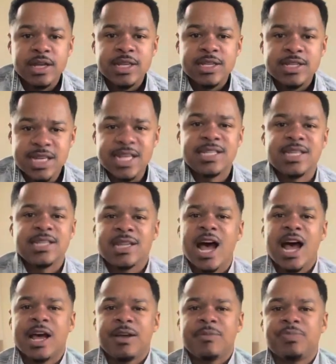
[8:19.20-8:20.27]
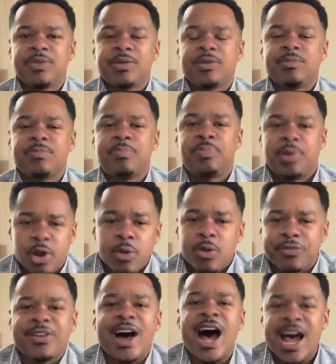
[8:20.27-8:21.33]
since it's not
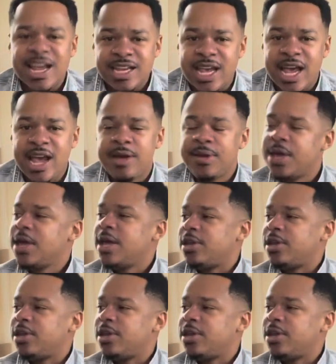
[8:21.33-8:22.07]
purified yet,